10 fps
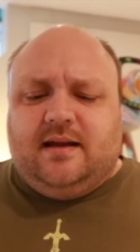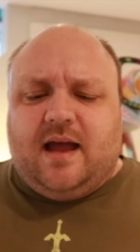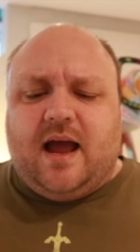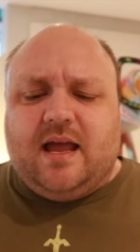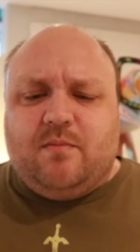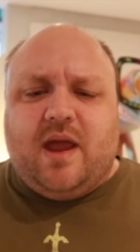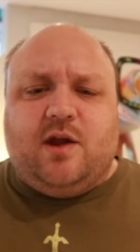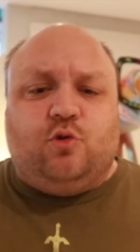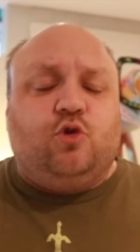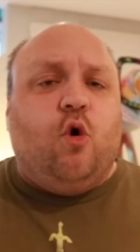I am a
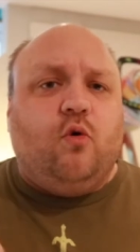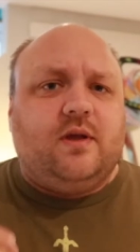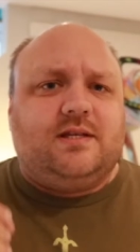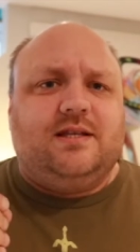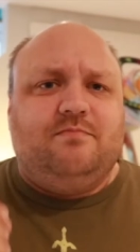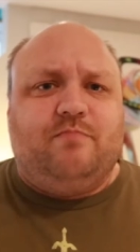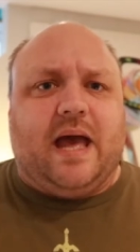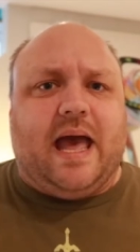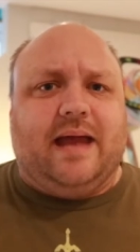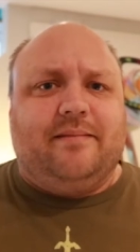notoriously
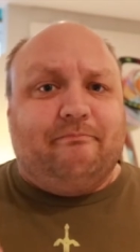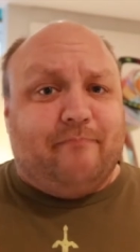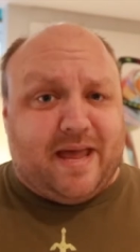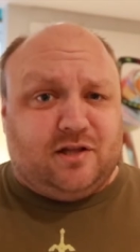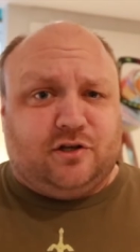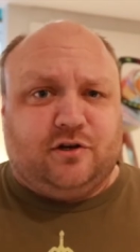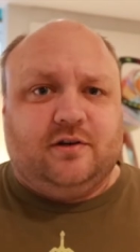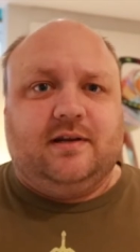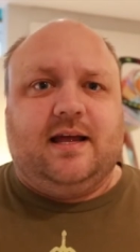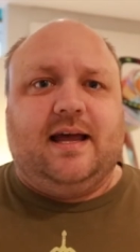bad mailer.
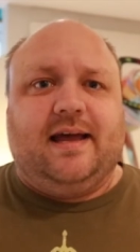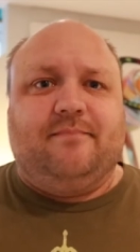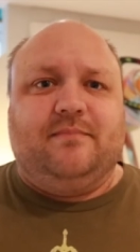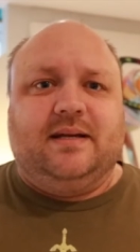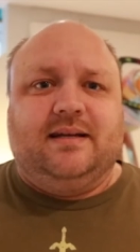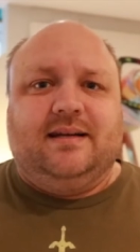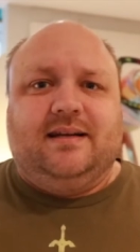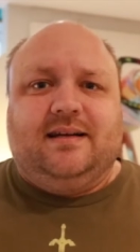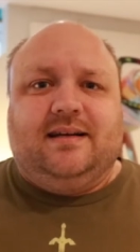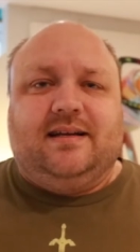
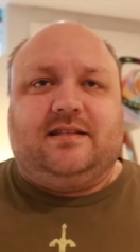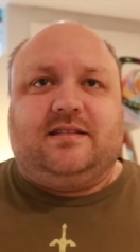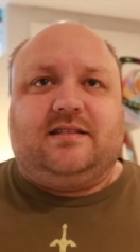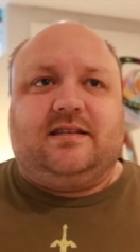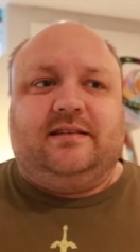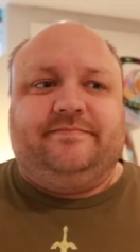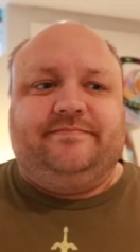It's